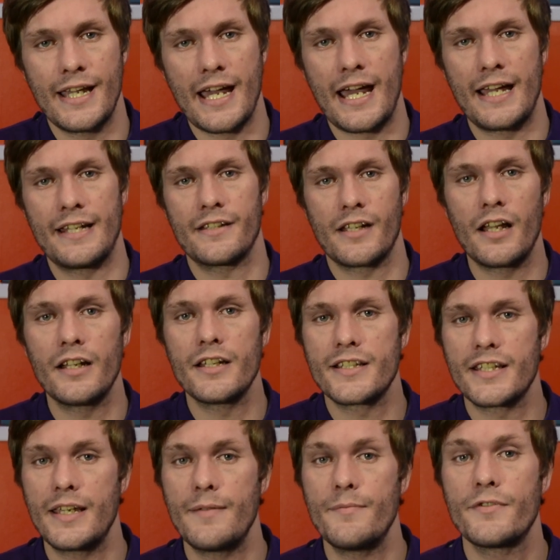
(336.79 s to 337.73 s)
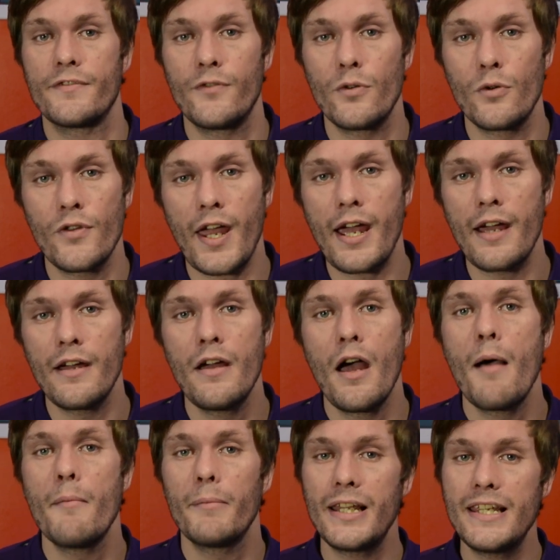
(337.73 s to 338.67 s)
and color schemes for that,
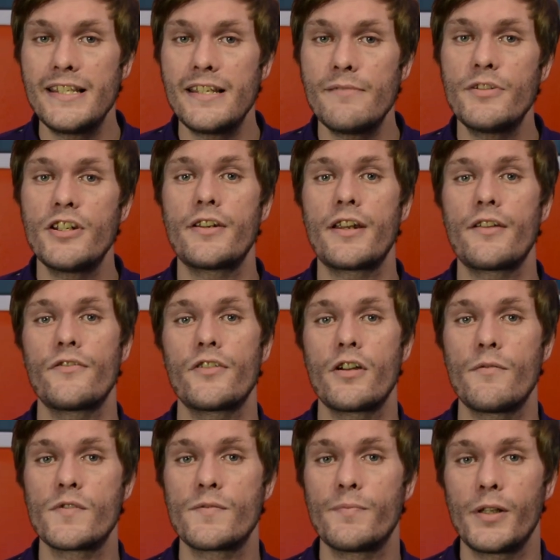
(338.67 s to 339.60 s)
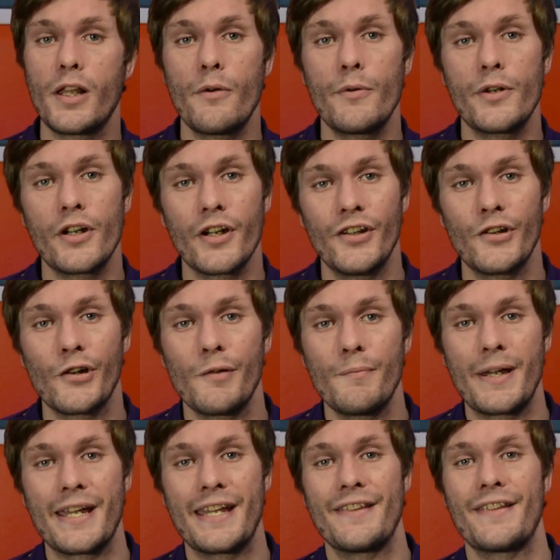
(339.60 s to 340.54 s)
please let me know down in the comments below and I can look at
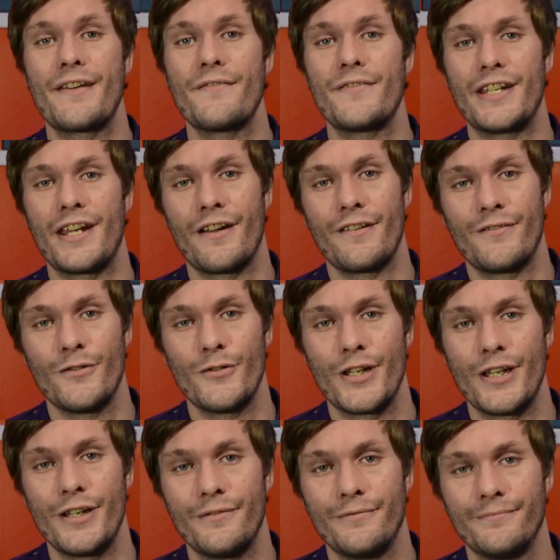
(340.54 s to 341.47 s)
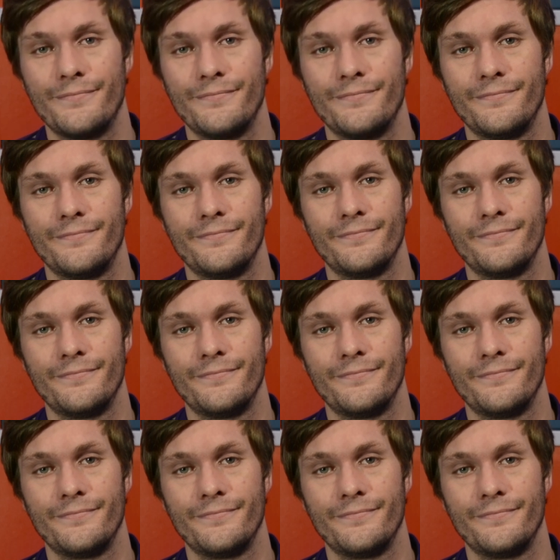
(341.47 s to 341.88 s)
making that video for you. As